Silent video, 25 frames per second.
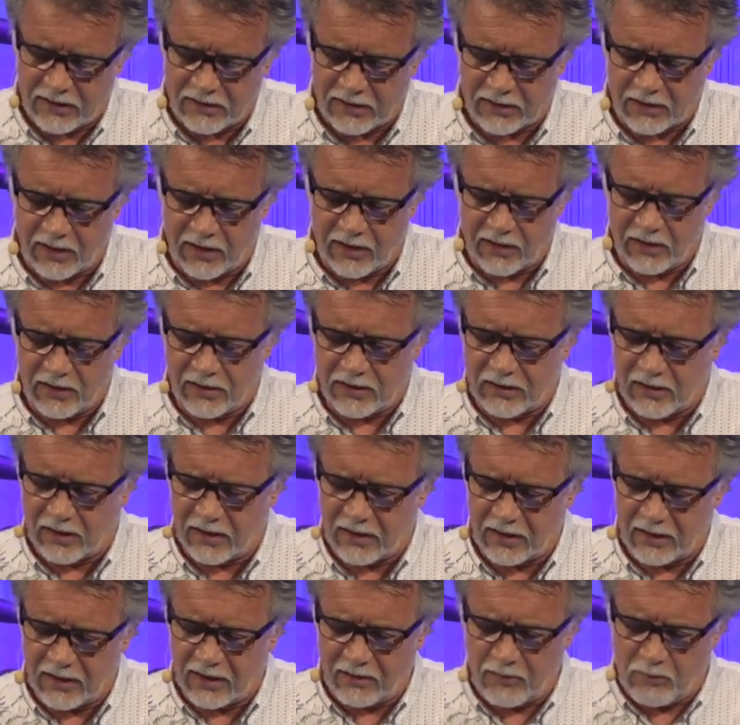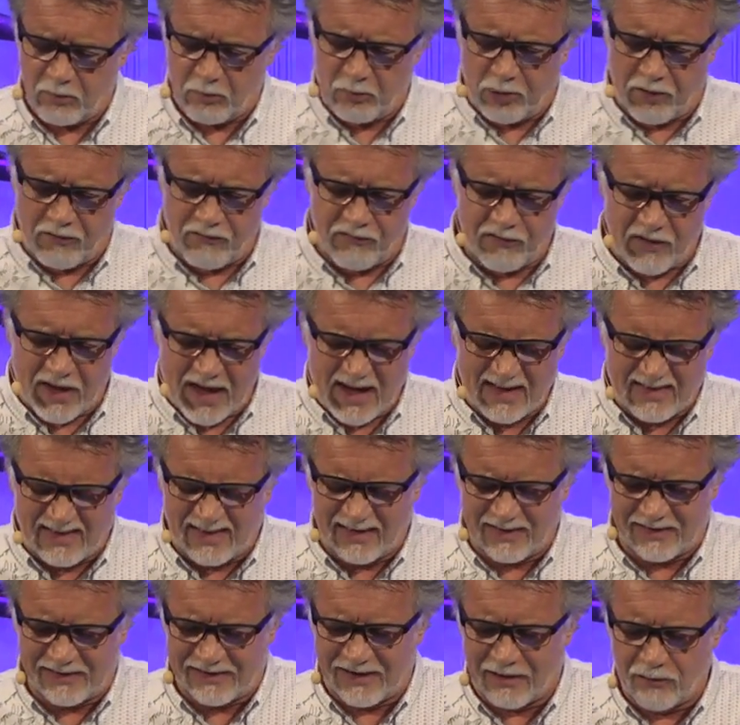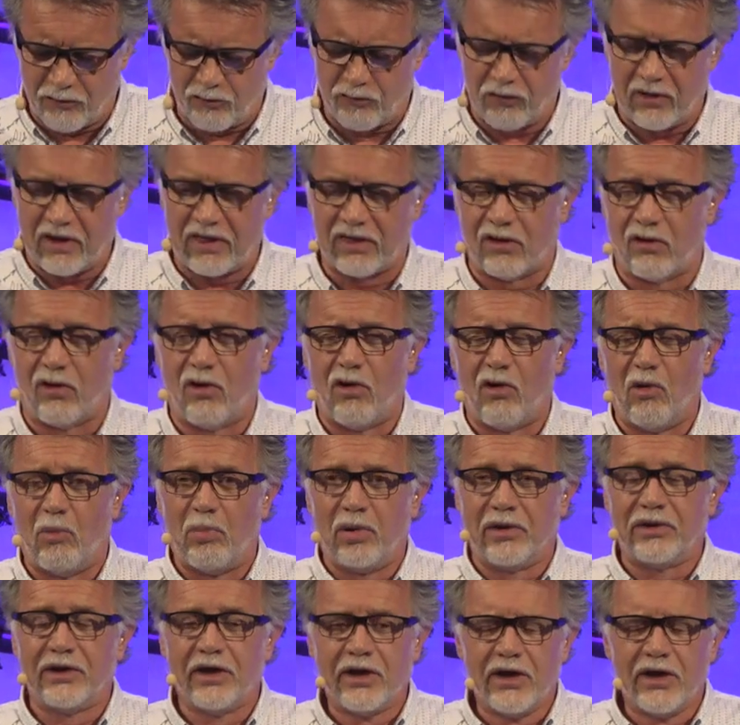that, that pervades itself with hope and,